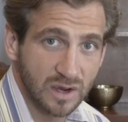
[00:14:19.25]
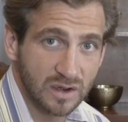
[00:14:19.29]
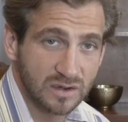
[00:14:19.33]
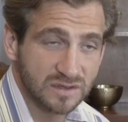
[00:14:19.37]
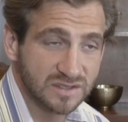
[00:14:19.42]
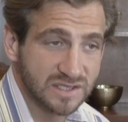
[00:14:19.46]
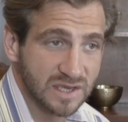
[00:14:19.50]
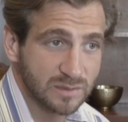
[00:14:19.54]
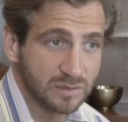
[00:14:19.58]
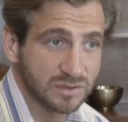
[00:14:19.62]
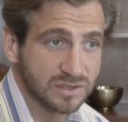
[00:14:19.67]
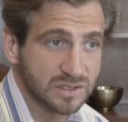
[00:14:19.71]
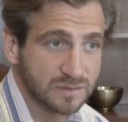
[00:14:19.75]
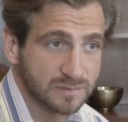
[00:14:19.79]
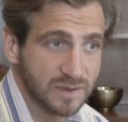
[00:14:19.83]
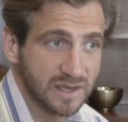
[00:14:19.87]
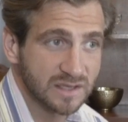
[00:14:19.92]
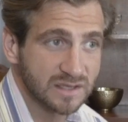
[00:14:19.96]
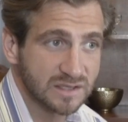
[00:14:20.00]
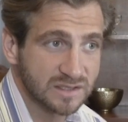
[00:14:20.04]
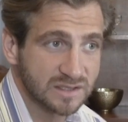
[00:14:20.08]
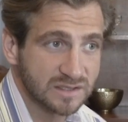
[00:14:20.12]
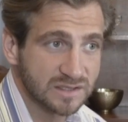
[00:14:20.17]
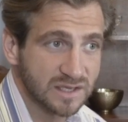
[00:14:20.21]
I was able to
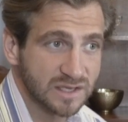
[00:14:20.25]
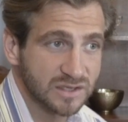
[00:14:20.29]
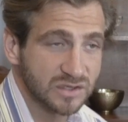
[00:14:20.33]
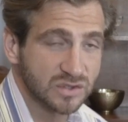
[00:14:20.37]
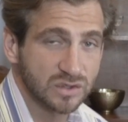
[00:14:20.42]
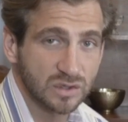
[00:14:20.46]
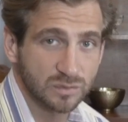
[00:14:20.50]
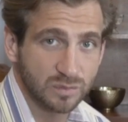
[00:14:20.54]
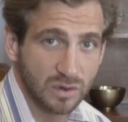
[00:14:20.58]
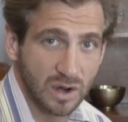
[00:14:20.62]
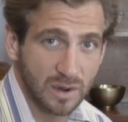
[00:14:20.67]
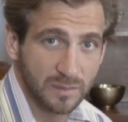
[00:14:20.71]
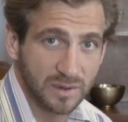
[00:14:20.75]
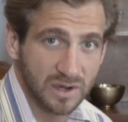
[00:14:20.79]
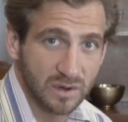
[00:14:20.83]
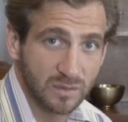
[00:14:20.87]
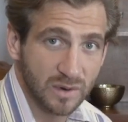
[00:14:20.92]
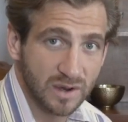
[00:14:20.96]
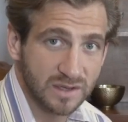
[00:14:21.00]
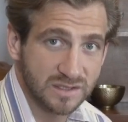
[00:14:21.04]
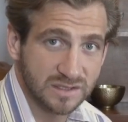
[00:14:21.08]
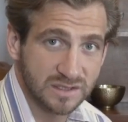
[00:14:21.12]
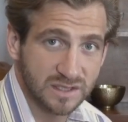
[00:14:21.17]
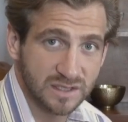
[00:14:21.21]
make this into a primary
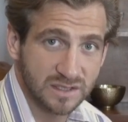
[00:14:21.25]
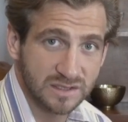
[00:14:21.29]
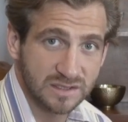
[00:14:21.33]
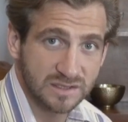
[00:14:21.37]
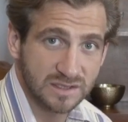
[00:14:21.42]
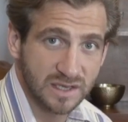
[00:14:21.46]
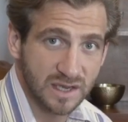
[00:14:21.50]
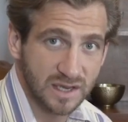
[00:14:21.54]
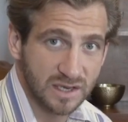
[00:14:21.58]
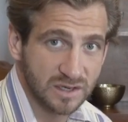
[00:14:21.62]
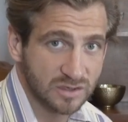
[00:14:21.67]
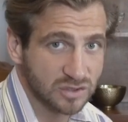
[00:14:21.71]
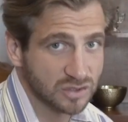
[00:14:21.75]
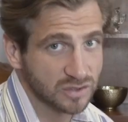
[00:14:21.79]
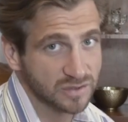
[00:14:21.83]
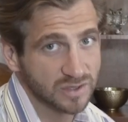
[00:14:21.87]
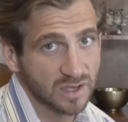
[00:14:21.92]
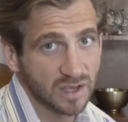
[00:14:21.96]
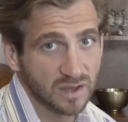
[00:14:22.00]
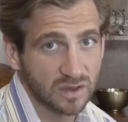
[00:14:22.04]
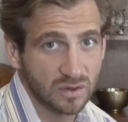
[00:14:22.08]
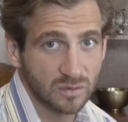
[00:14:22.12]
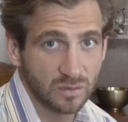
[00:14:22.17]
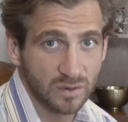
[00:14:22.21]
residence and turn the
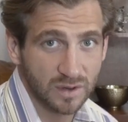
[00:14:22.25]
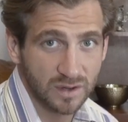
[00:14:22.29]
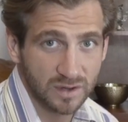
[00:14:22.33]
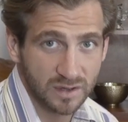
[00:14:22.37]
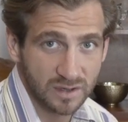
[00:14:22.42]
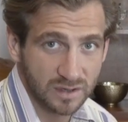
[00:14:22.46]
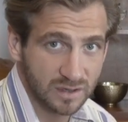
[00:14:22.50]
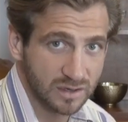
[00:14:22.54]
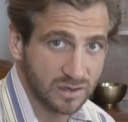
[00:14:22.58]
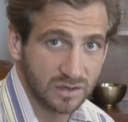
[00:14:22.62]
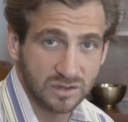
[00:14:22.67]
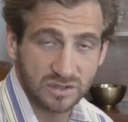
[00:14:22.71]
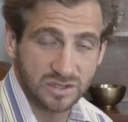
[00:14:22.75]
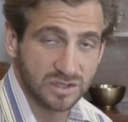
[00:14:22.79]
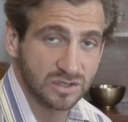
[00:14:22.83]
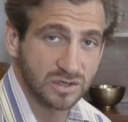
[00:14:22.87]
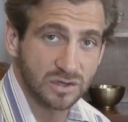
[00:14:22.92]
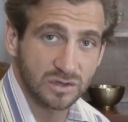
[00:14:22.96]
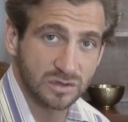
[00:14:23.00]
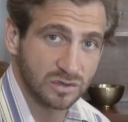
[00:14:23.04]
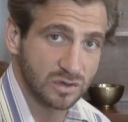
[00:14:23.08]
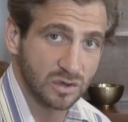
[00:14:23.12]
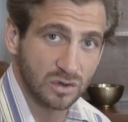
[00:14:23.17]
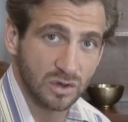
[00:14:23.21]
other one to
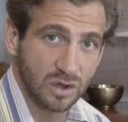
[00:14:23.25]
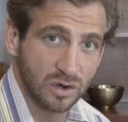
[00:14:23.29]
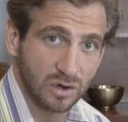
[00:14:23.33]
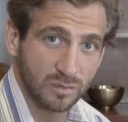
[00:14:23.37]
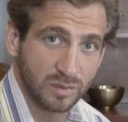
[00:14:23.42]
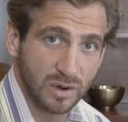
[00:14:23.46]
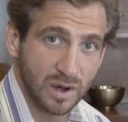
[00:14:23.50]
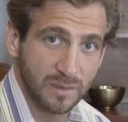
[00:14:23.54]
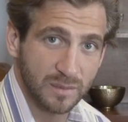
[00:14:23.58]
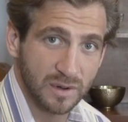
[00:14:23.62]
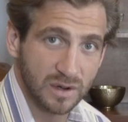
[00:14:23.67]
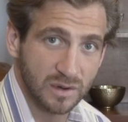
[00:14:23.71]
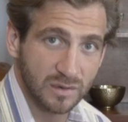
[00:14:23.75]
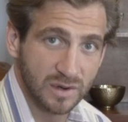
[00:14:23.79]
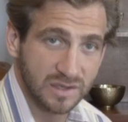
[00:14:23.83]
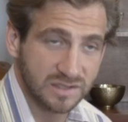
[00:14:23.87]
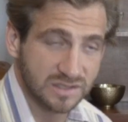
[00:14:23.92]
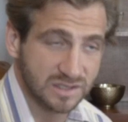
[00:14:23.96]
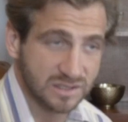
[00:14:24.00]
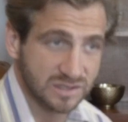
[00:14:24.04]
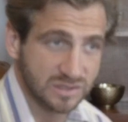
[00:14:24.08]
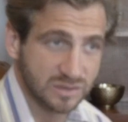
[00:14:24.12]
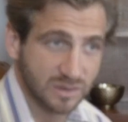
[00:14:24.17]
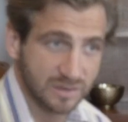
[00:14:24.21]
no longer primary
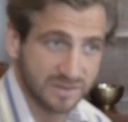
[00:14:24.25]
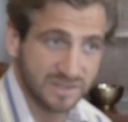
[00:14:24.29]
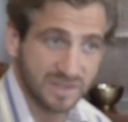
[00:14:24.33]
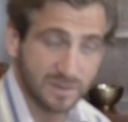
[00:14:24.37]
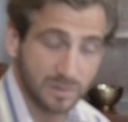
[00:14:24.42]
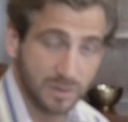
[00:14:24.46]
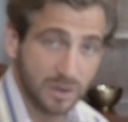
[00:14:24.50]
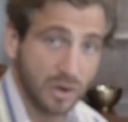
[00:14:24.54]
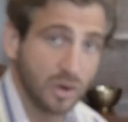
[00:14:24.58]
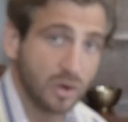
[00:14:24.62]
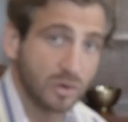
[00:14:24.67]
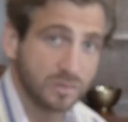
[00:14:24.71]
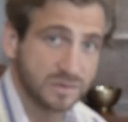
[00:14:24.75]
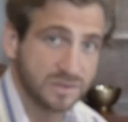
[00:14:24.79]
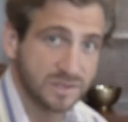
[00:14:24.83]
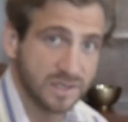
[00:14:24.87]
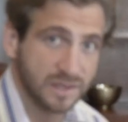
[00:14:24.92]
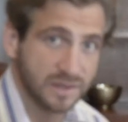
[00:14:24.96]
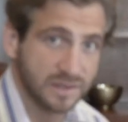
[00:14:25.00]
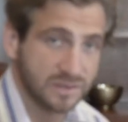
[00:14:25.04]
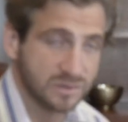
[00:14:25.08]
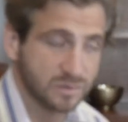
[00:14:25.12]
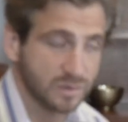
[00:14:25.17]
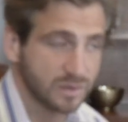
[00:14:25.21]
residence. So I was able to
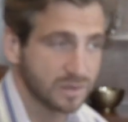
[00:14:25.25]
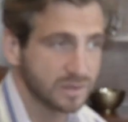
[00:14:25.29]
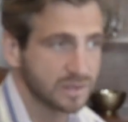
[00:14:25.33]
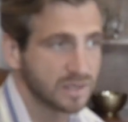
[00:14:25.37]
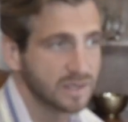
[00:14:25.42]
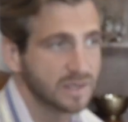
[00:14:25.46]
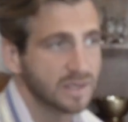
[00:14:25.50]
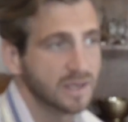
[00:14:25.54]
homestead this one.